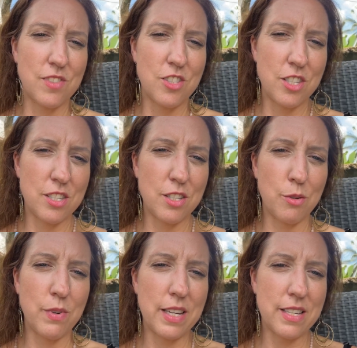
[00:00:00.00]
just to
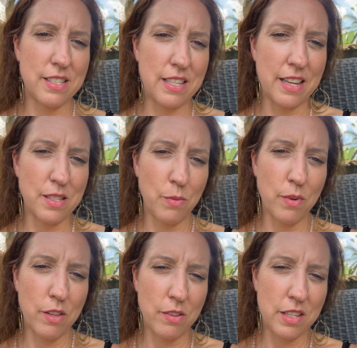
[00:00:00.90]
reassess
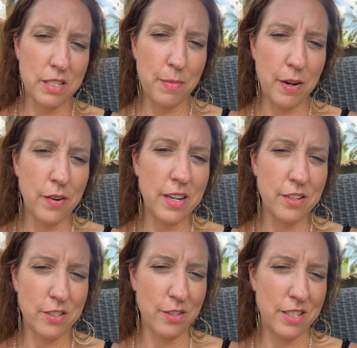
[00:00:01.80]
whether these
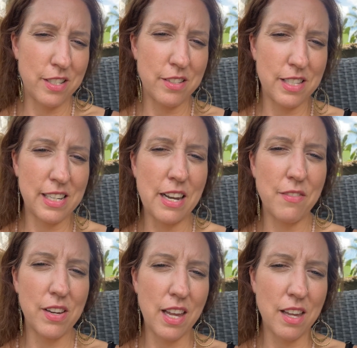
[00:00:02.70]
barriers are still
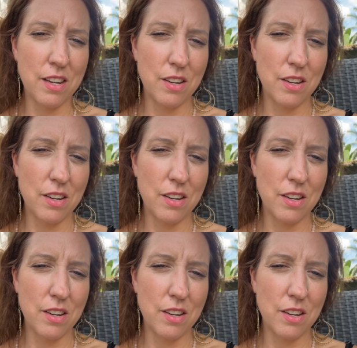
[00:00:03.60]
significant,